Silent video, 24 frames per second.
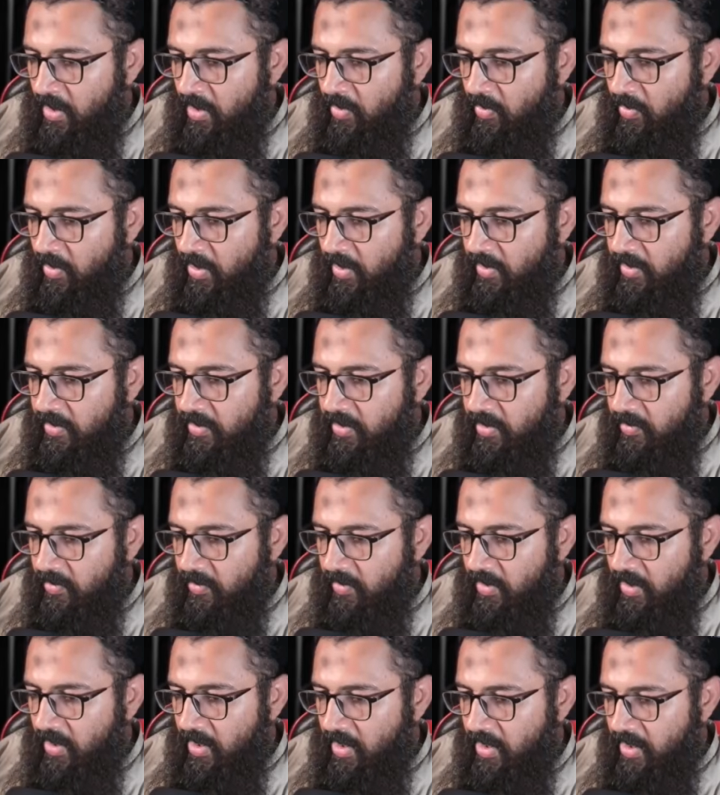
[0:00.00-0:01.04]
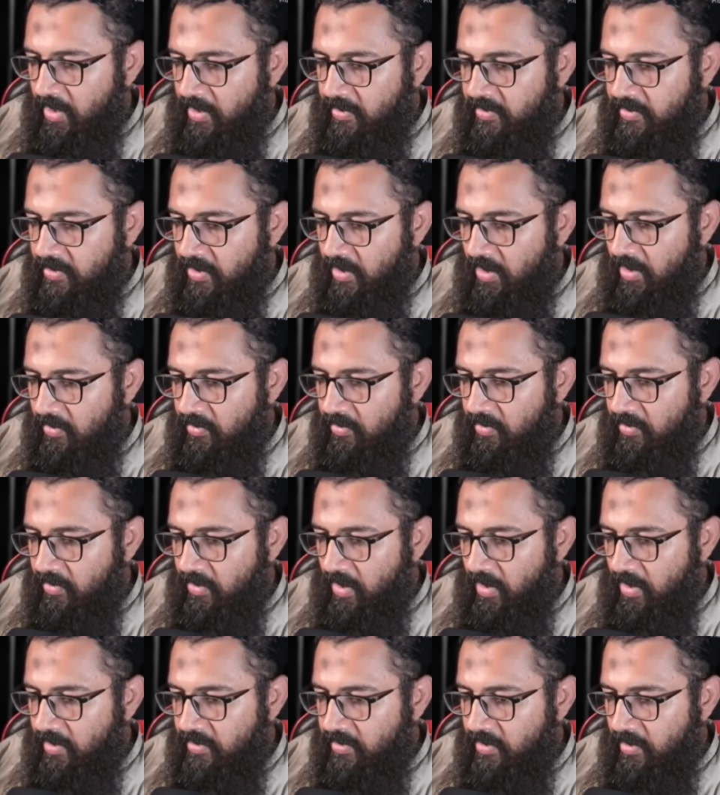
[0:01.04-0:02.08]
Okay, other attachment, add slug to
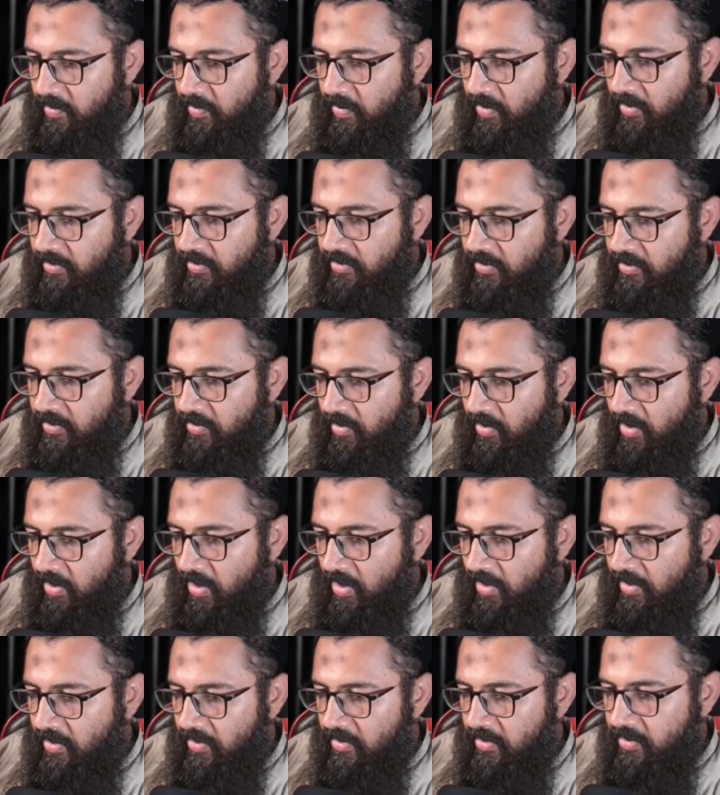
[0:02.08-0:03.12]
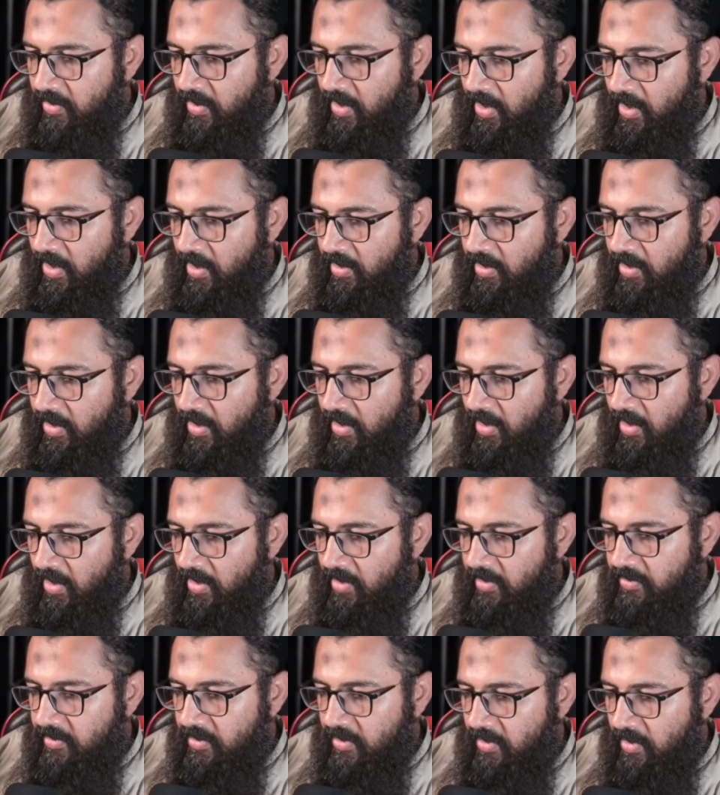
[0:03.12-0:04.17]
the subproxy URL redirect, add a
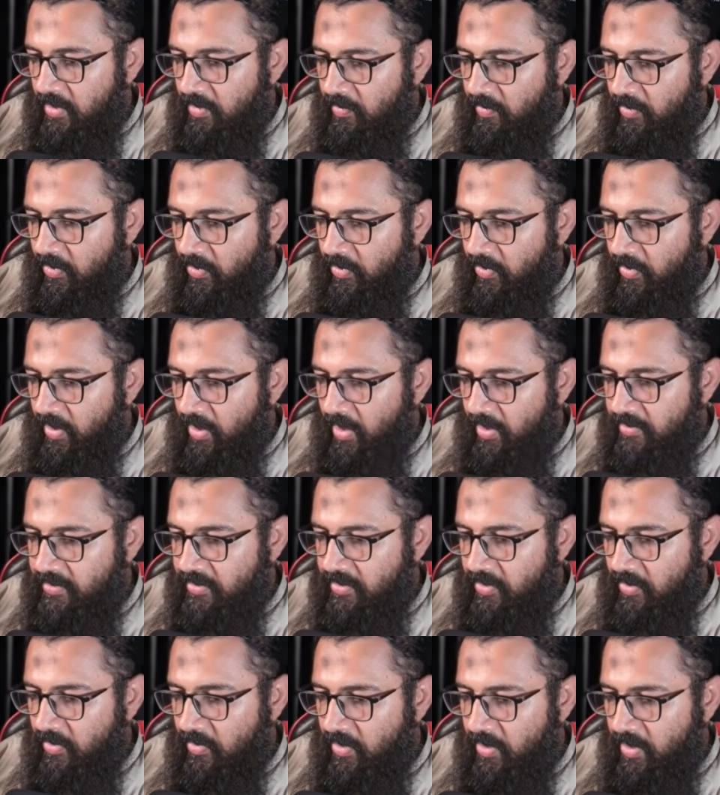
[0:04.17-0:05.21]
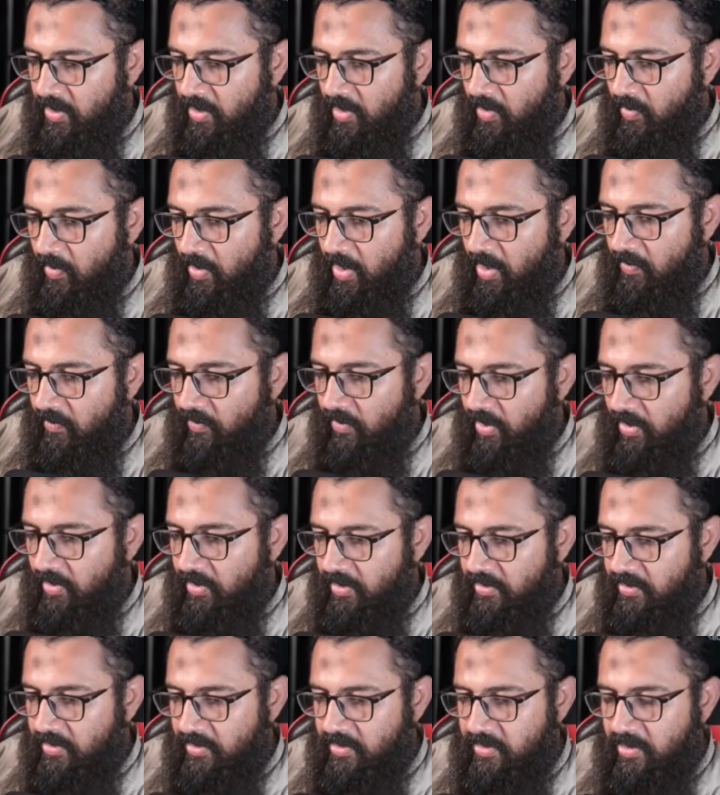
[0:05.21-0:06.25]
lazy import SEO data via follow the
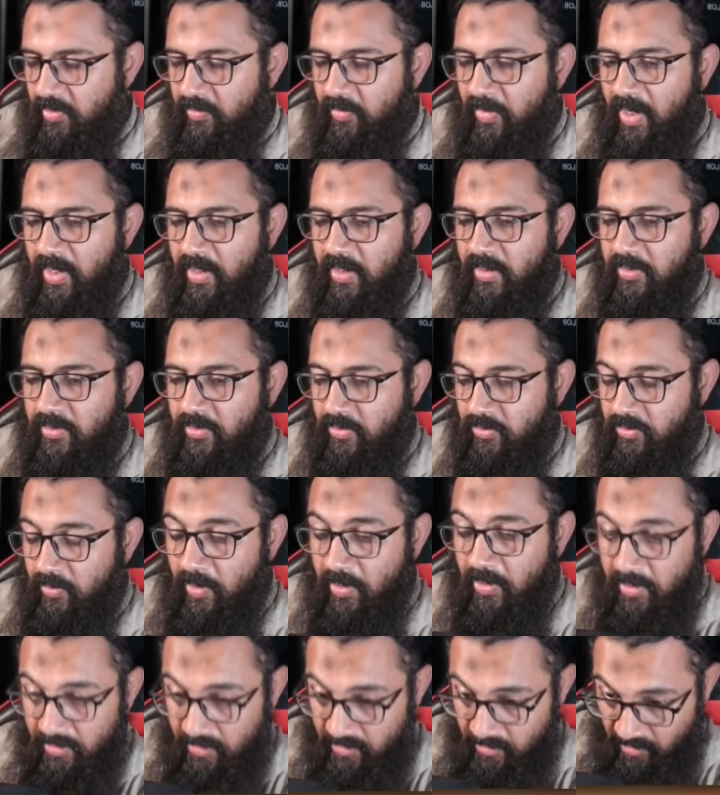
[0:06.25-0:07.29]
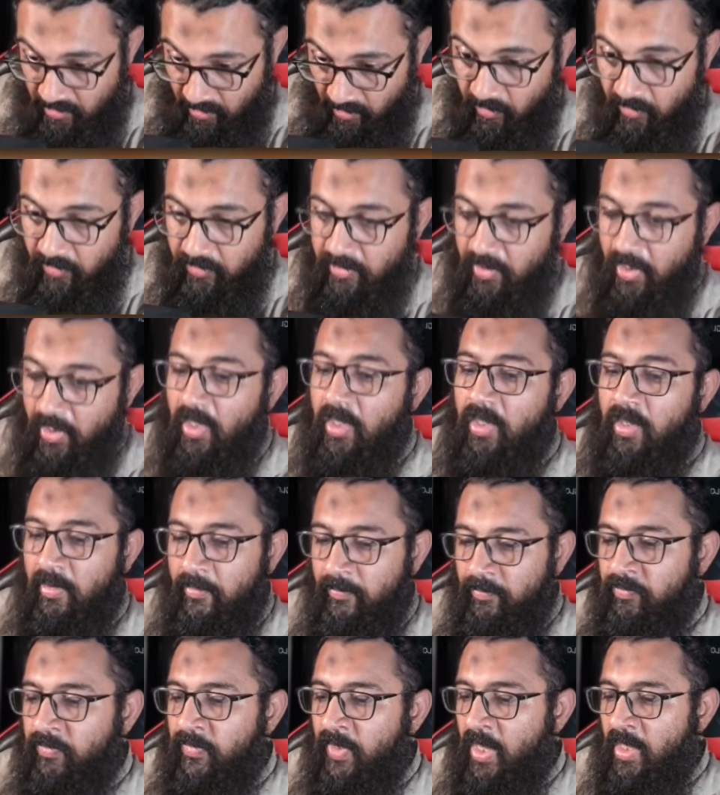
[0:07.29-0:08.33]
existing pattern used. Well, this is a good thing
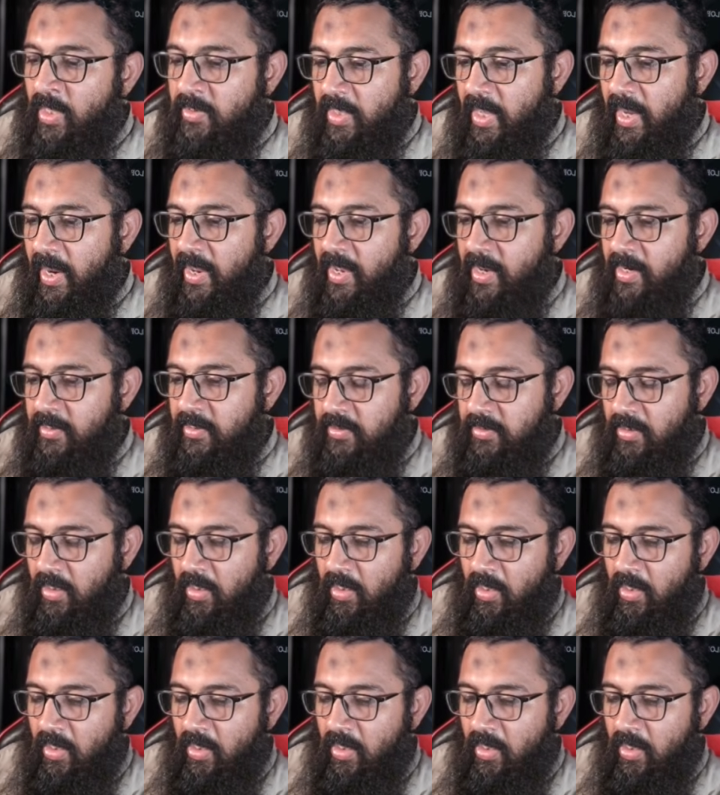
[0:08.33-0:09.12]
that